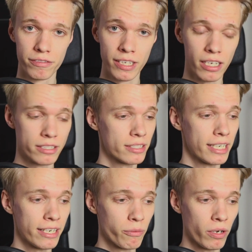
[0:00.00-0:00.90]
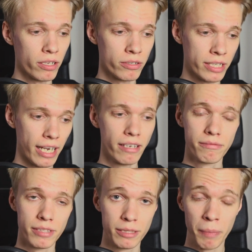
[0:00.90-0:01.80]
Then I'll say, well, okay,
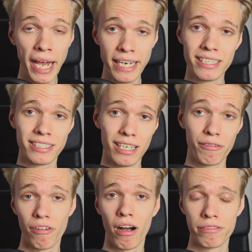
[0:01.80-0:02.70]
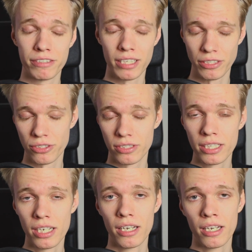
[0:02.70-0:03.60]
it's paid itself off essentially.